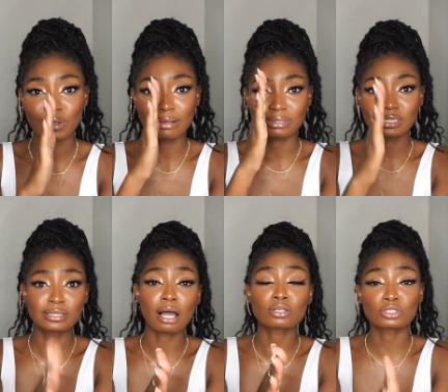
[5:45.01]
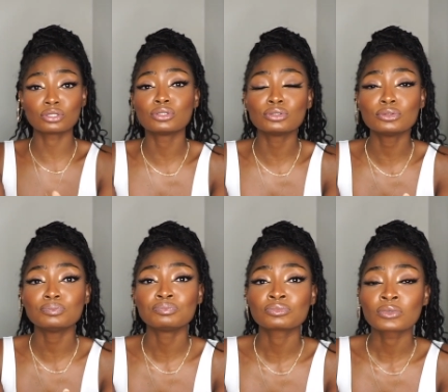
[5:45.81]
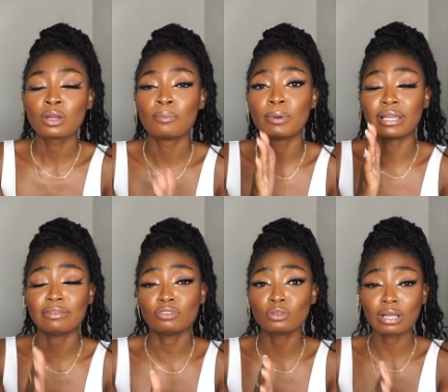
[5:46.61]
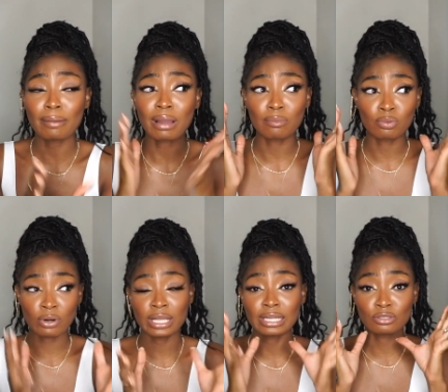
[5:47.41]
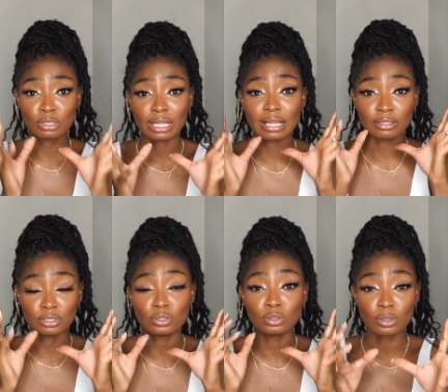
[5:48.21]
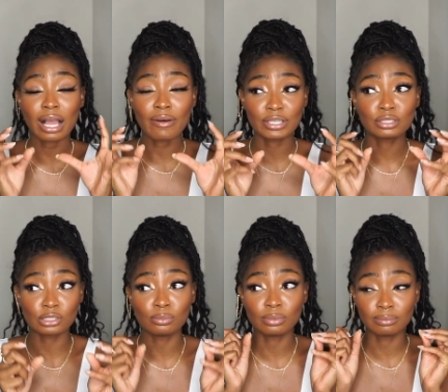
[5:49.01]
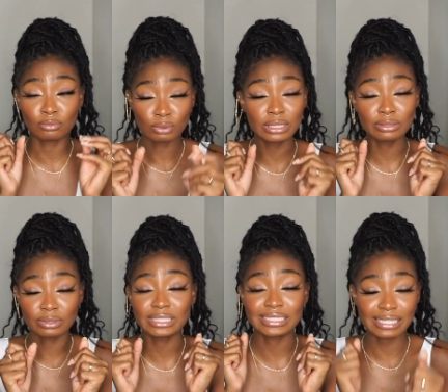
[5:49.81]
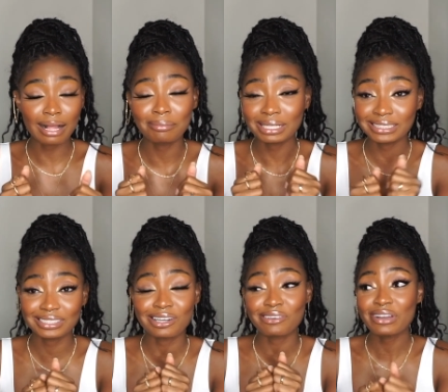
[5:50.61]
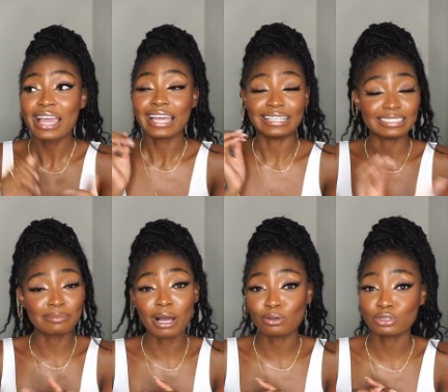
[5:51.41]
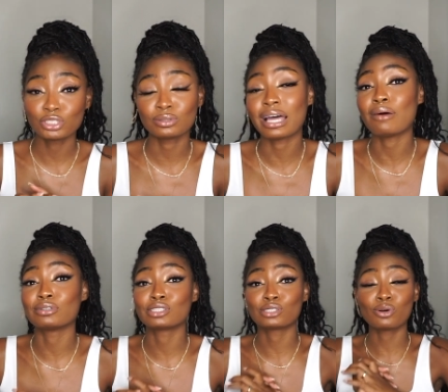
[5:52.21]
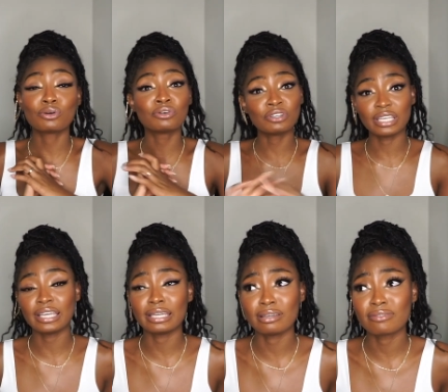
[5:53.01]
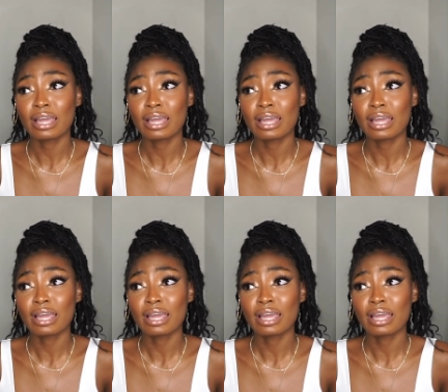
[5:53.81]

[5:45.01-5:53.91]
what I'm stuck to do. But if you look at my brand and you look how I used to really style myself and did my own shoot, I was so creative.